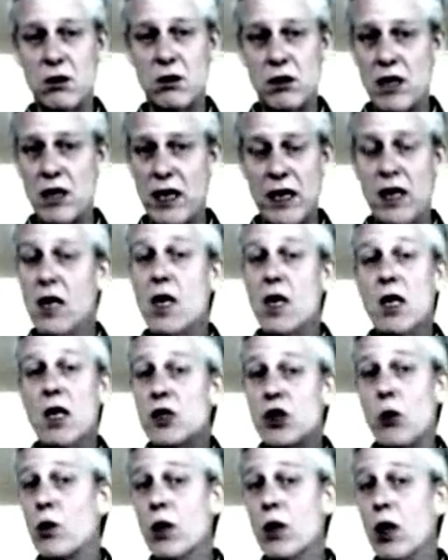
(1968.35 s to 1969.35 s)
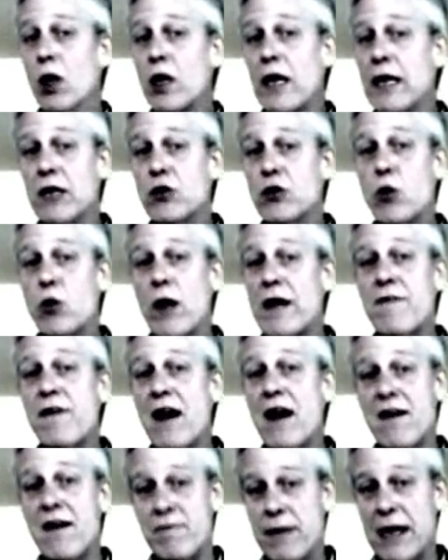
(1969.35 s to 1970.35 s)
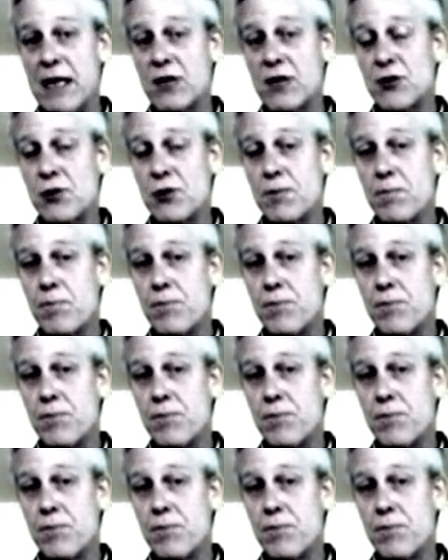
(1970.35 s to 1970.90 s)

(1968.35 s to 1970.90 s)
Okay, so we're looking at 25 minutes.